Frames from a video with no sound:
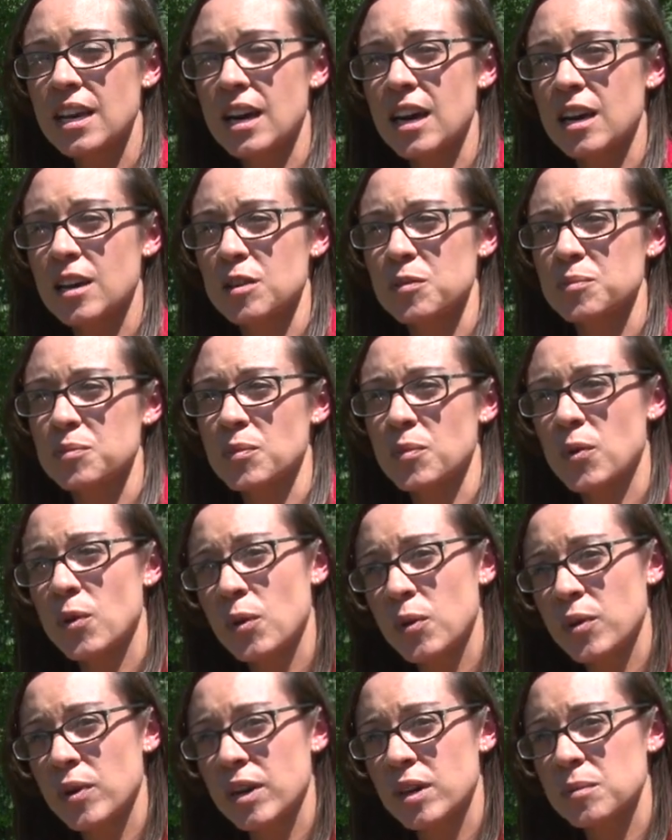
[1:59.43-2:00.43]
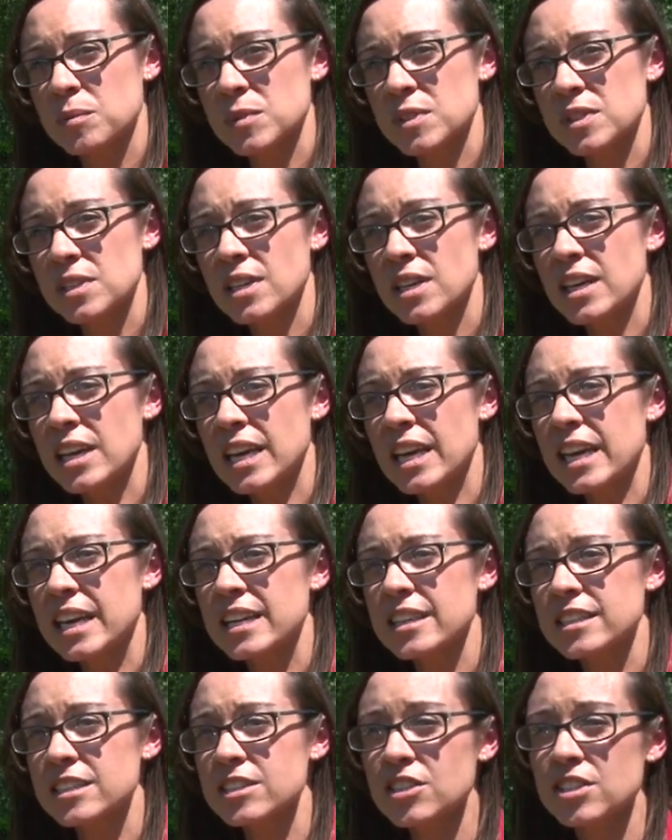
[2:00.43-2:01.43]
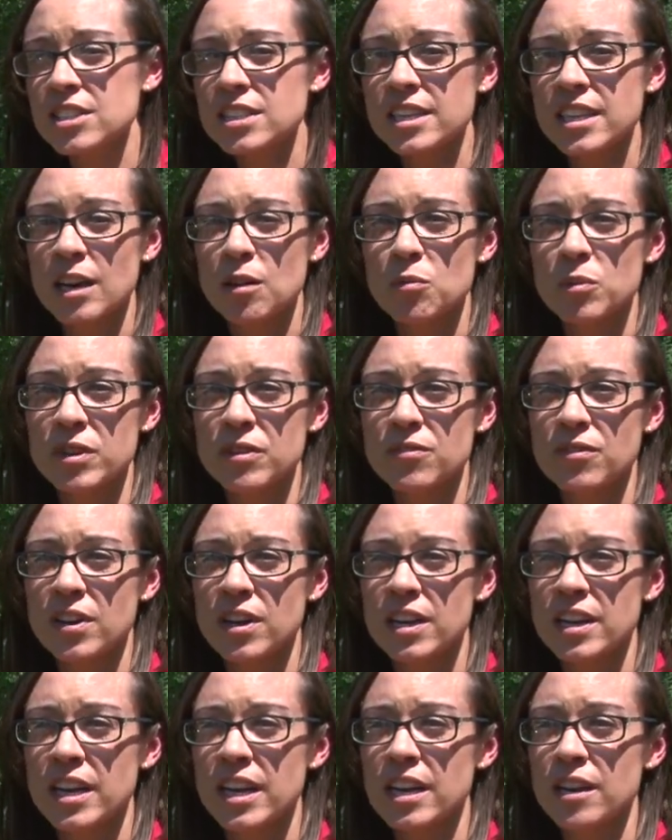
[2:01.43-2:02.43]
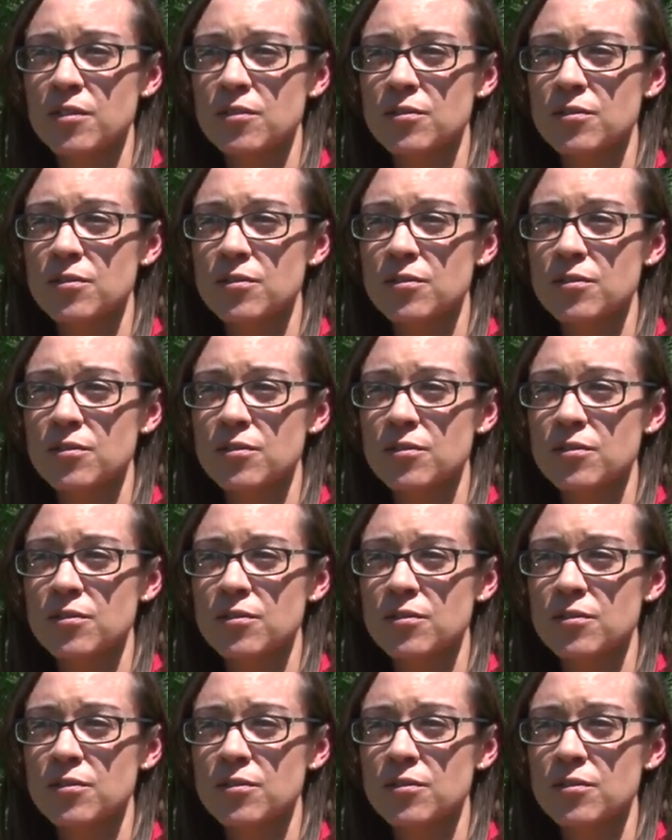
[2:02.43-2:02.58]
um, programs. In addition to that, we run a